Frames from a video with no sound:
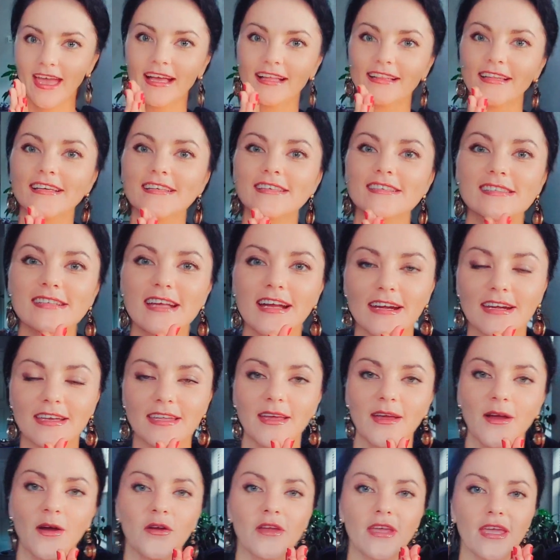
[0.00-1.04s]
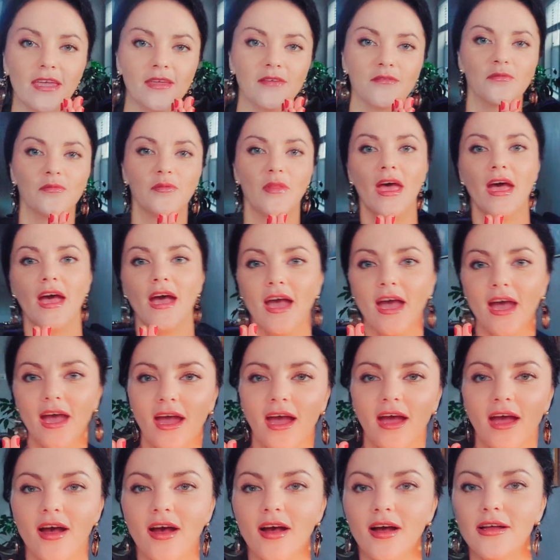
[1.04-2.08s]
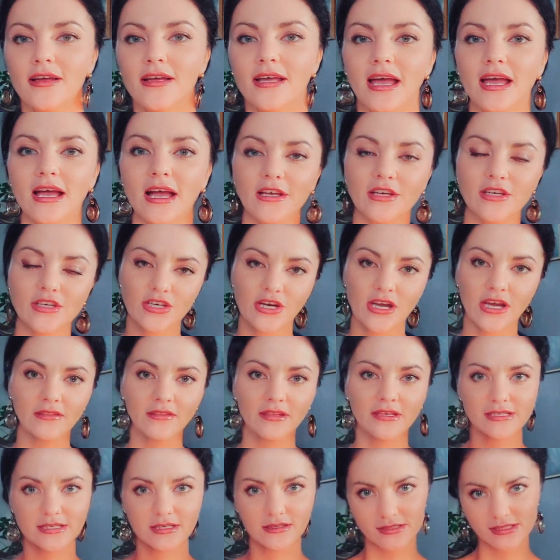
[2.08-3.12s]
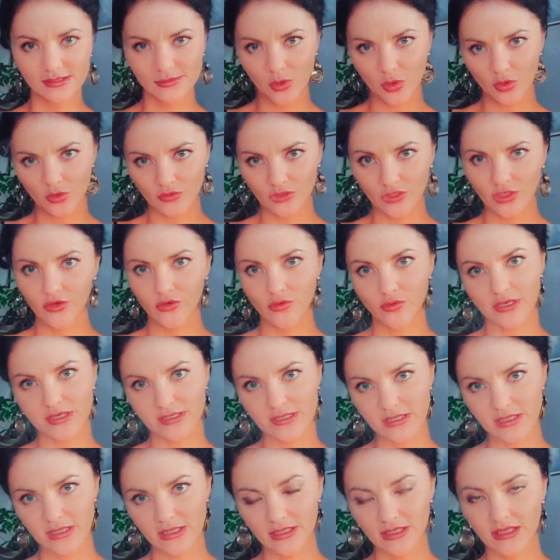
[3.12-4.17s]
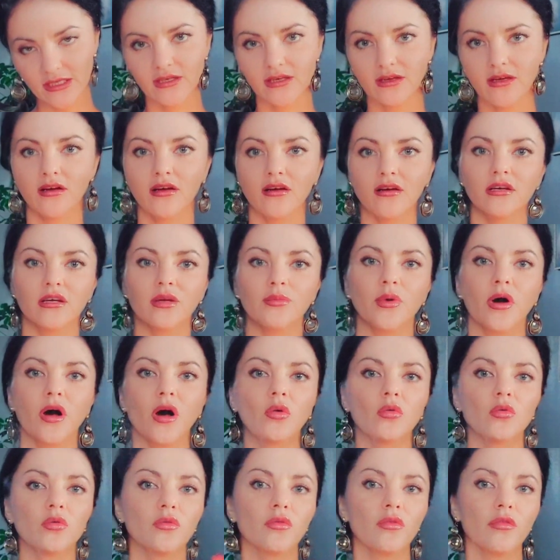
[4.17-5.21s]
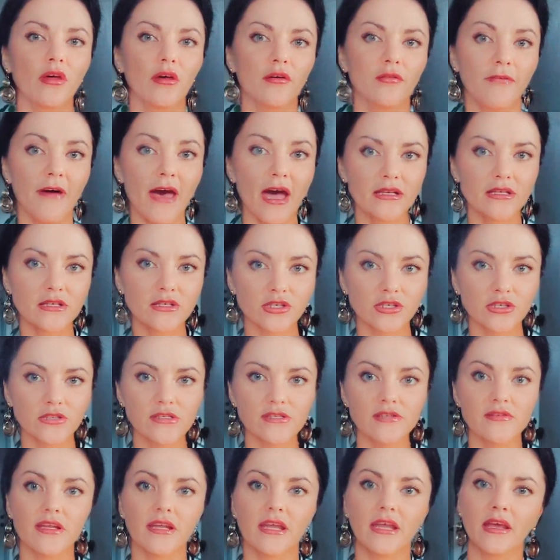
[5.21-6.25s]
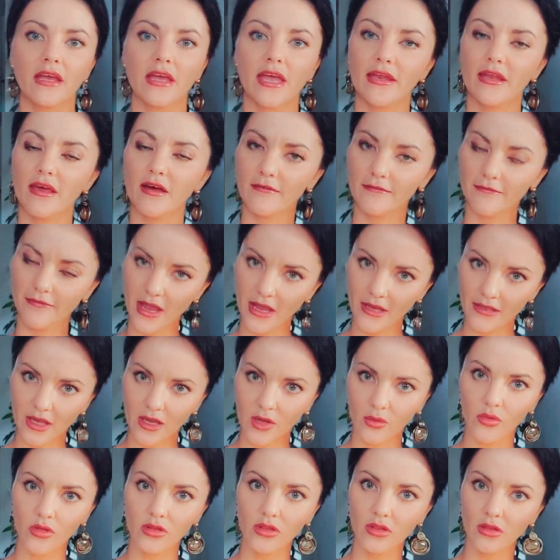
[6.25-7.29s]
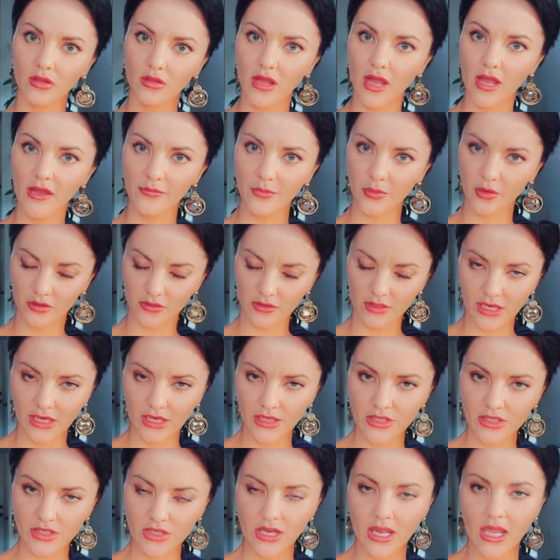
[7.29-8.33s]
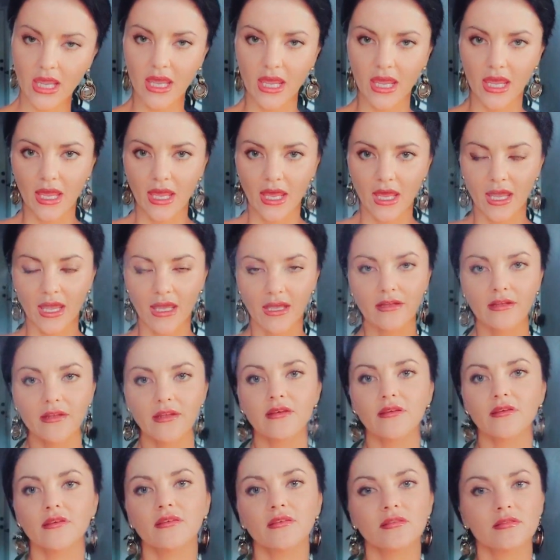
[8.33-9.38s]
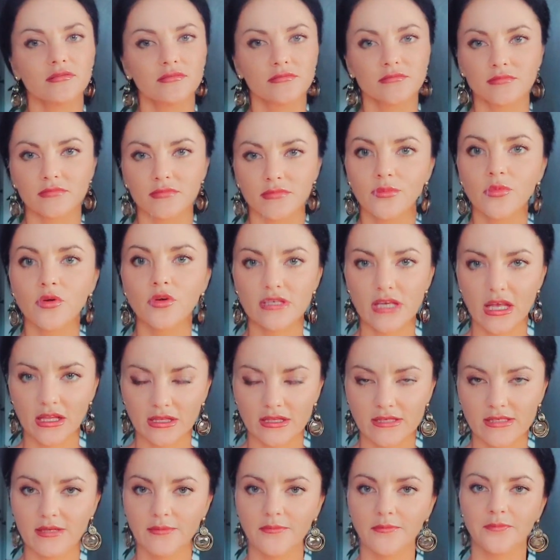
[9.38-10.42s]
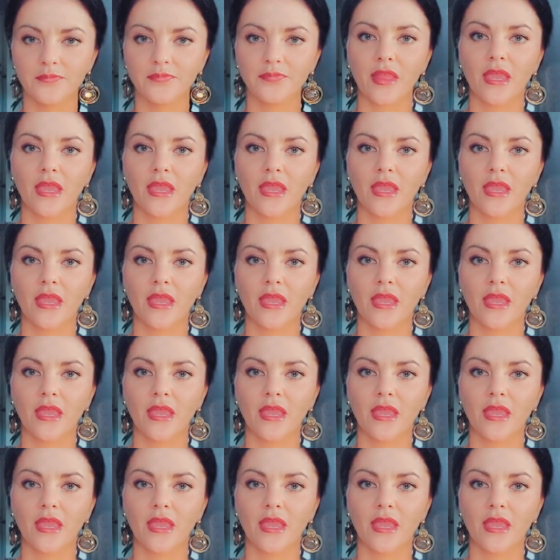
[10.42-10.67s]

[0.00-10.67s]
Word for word: Let's start. Okay, uh, I shared this small video recently uh, about the factors that can affect our life prolongation and um, immortality.